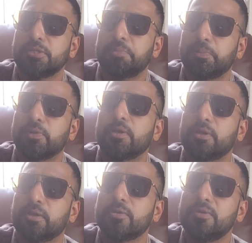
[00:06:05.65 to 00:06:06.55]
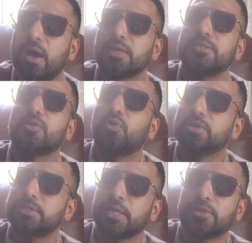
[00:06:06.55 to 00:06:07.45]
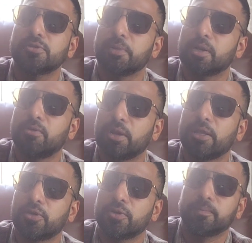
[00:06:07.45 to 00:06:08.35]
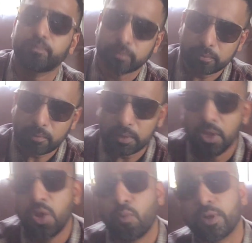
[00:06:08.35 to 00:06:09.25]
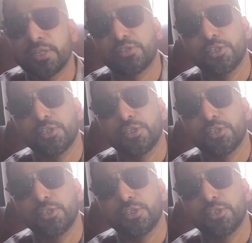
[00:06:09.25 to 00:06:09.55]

People, ask, what's that? You smell really good. Whereas